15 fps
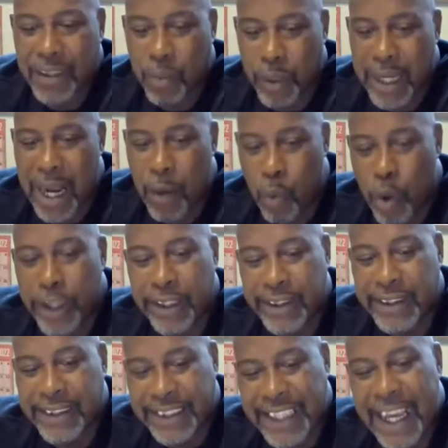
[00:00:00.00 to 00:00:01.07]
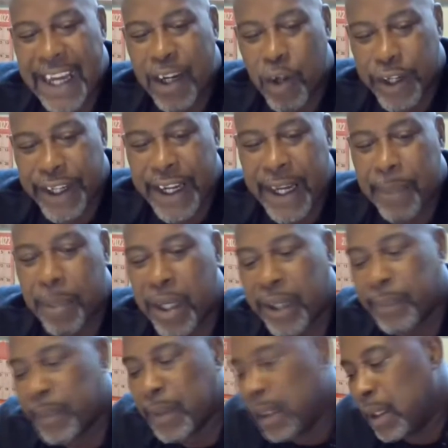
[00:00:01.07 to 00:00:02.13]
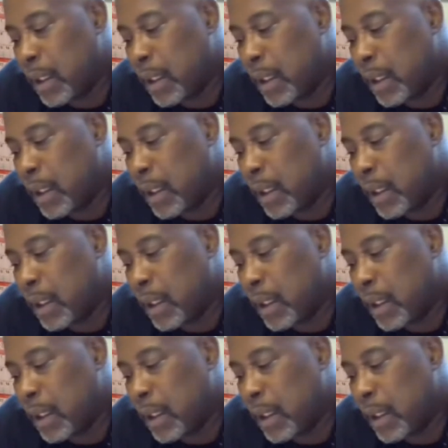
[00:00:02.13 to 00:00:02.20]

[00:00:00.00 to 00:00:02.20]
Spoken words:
what I wanted to say on there. But